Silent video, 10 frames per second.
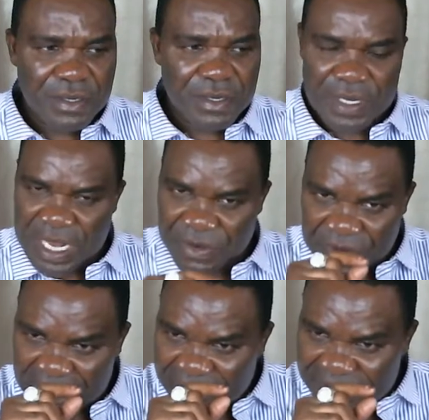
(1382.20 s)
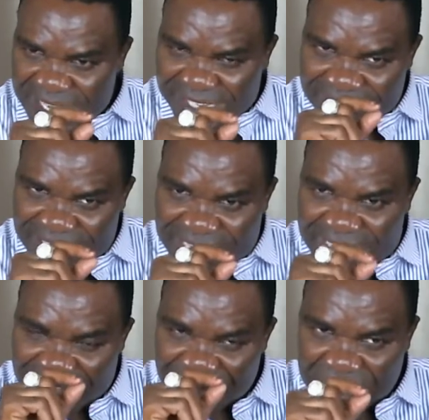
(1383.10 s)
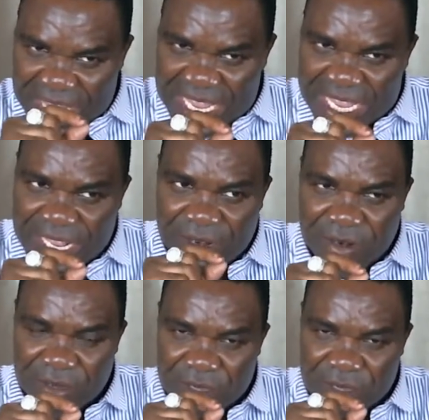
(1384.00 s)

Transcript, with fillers: the real destiny, the real